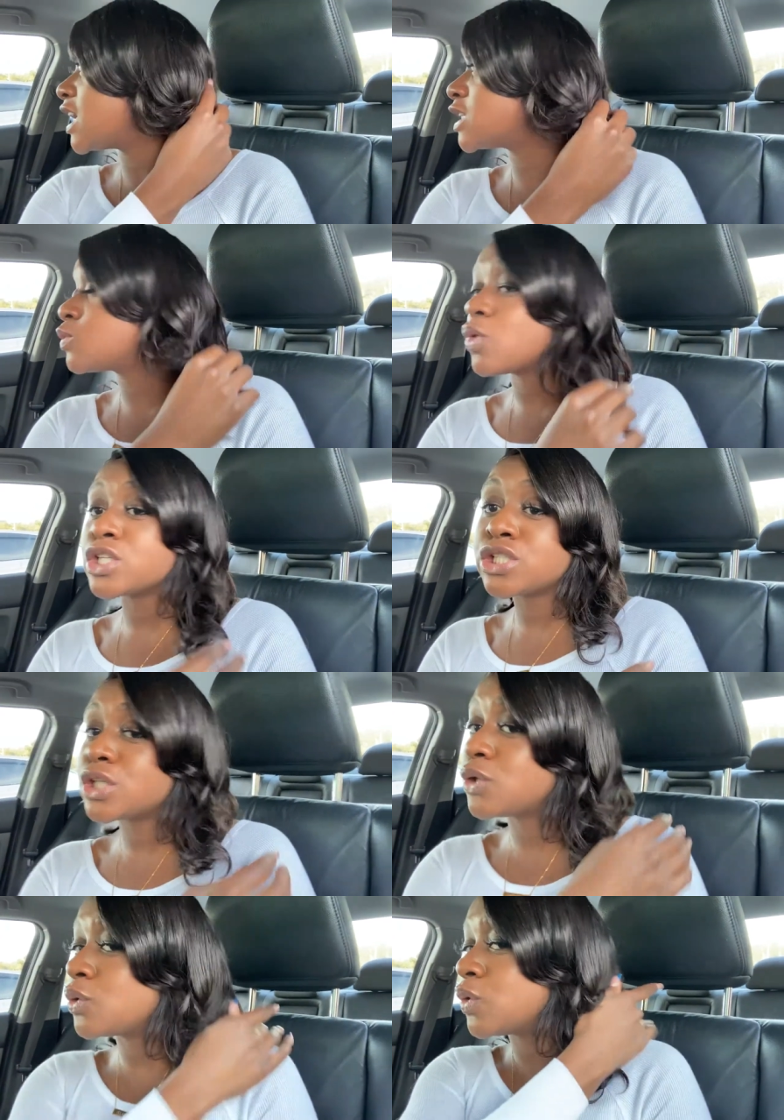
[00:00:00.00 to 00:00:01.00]
it's
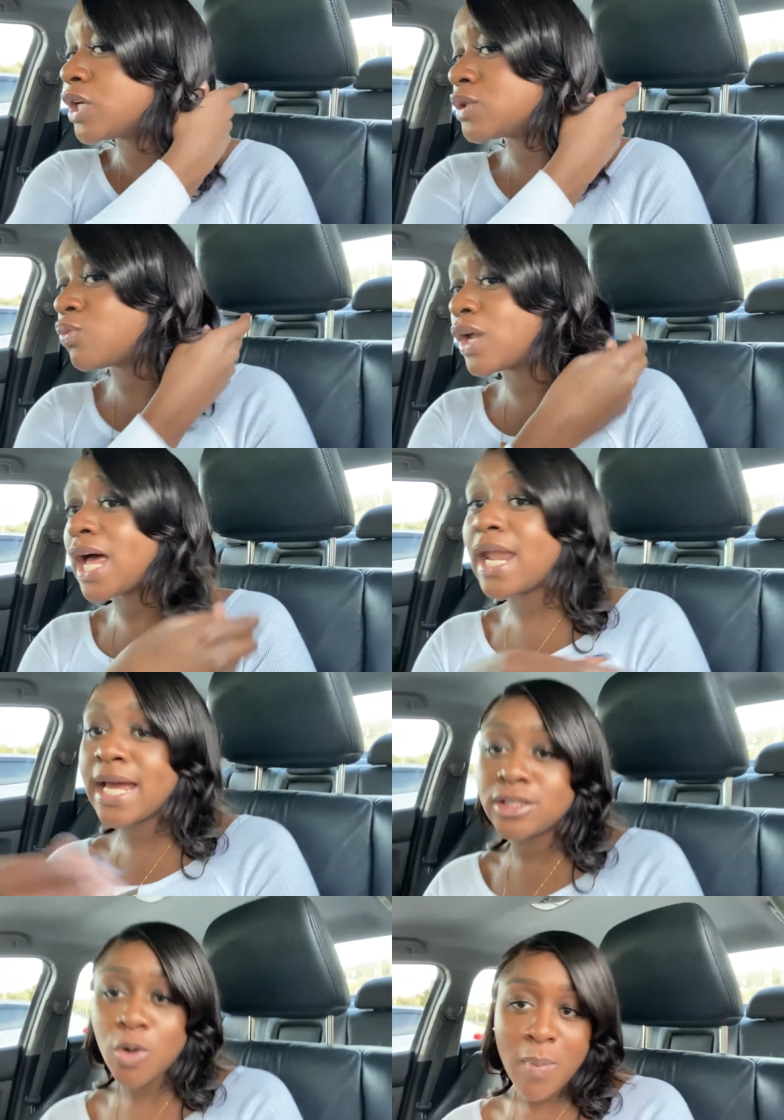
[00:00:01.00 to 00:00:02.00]
what's cute it's what i
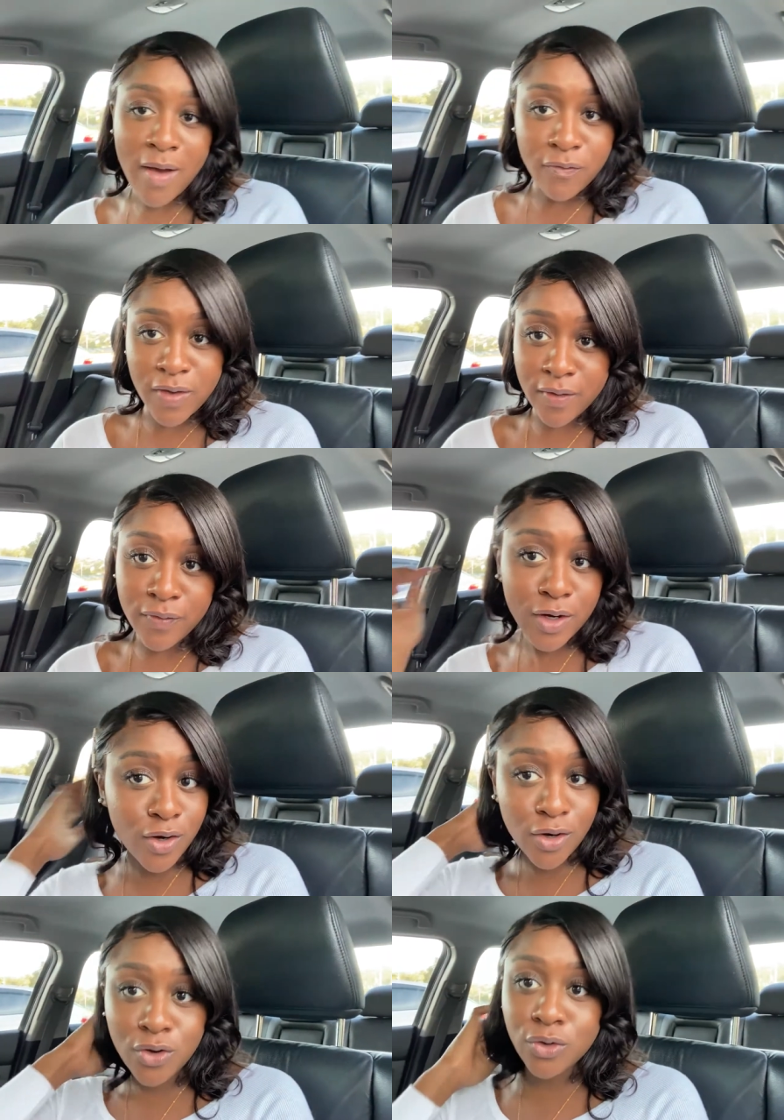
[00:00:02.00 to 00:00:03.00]
liked on my
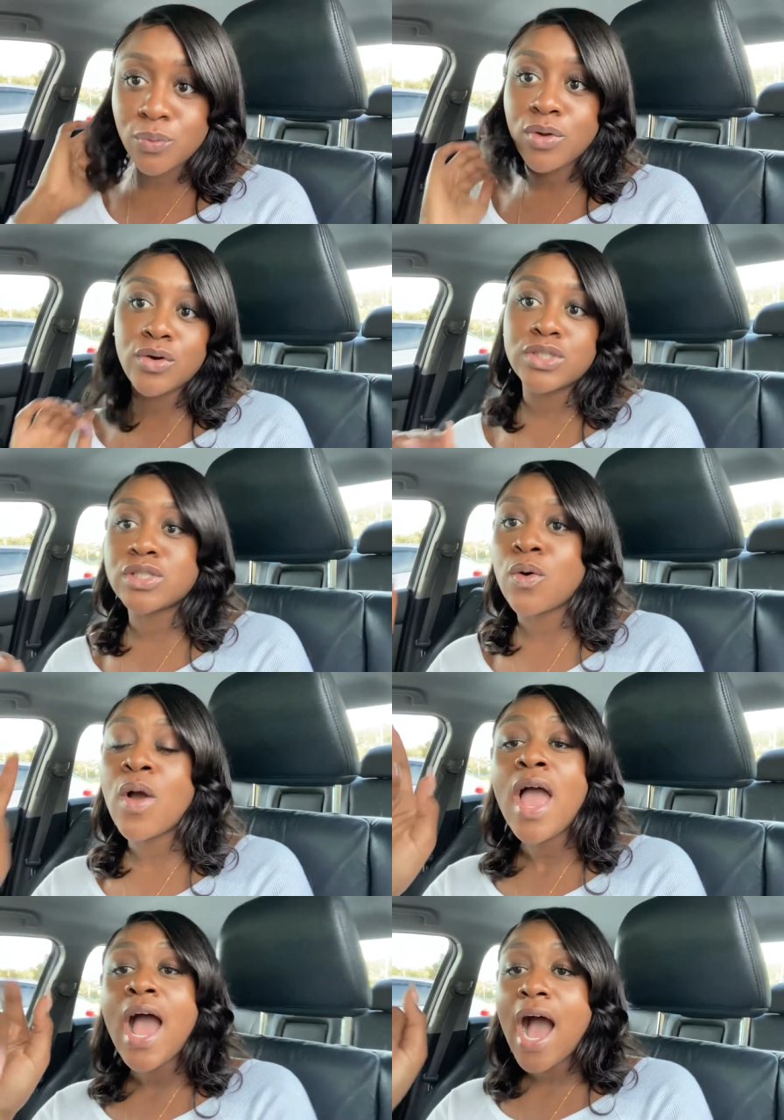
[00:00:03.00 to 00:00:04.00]
favorite girl you know
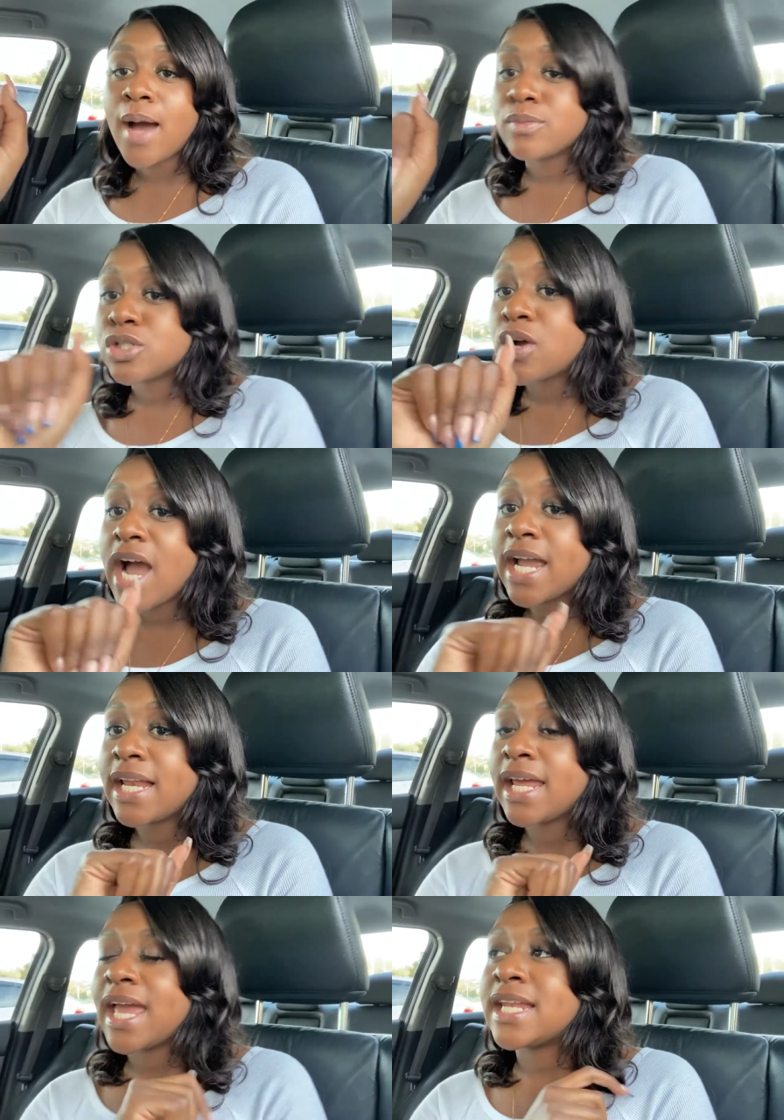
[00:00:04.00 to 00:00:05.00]
so i'm
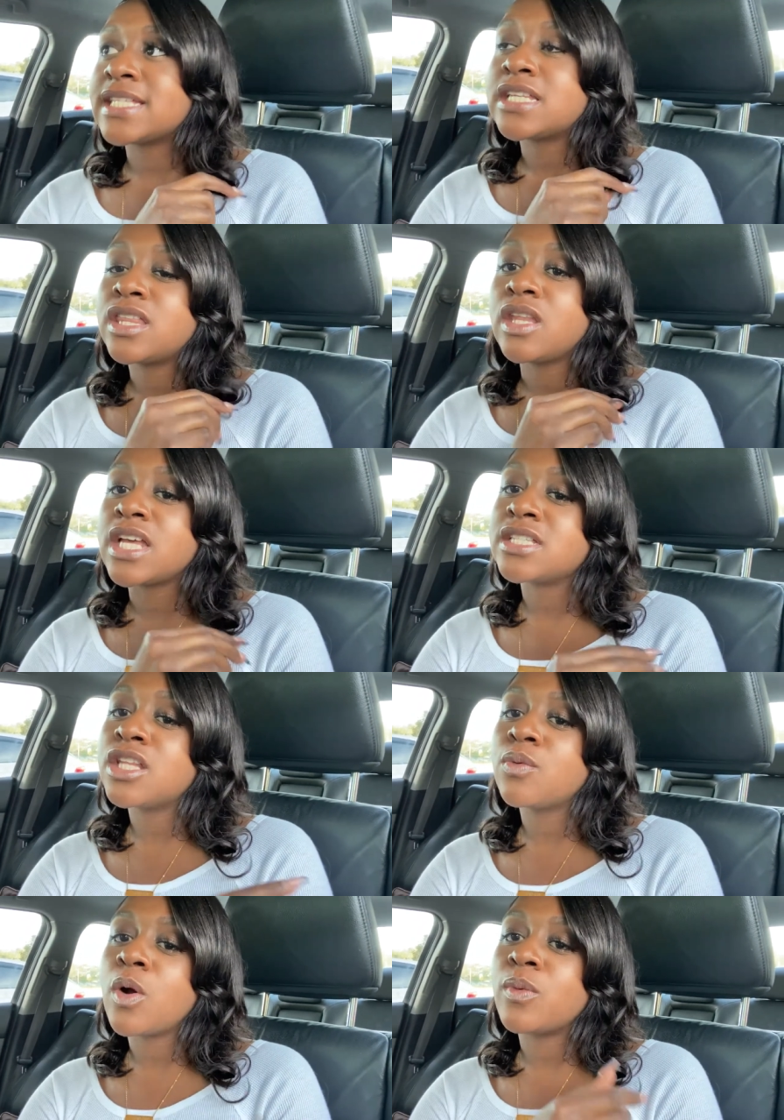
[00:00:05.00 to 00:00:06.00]
trying it and it's not
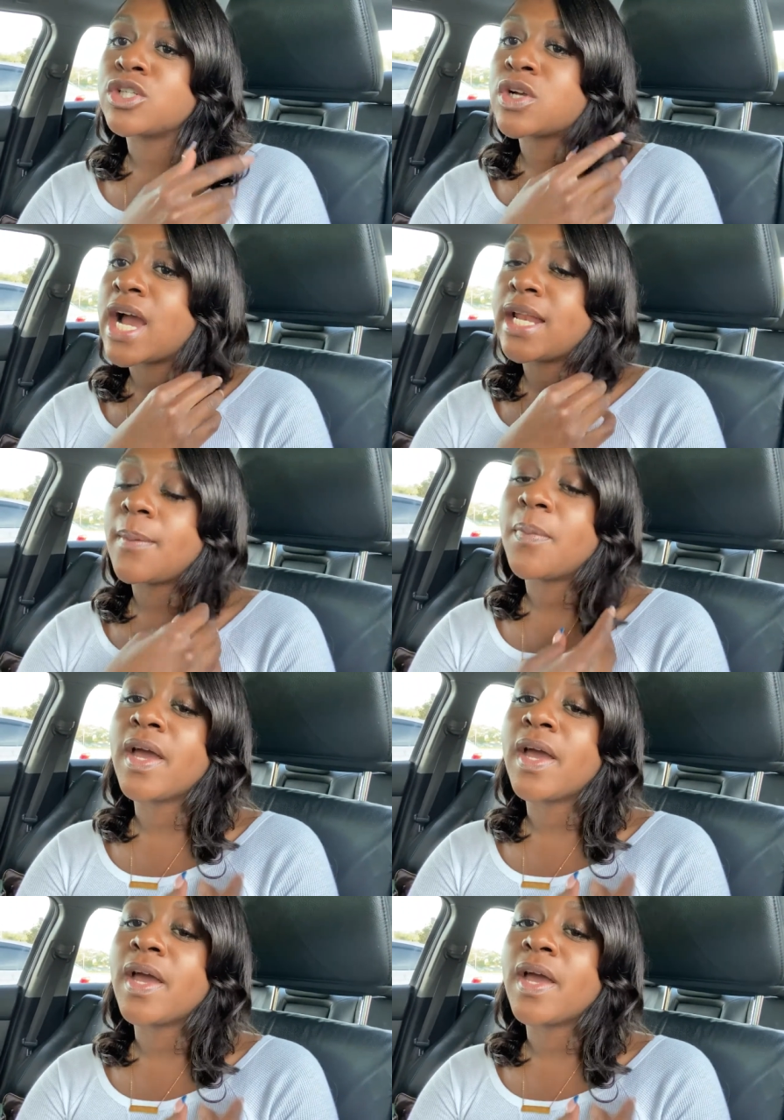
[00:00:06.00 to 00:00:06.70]
it's nothing wrong with trying it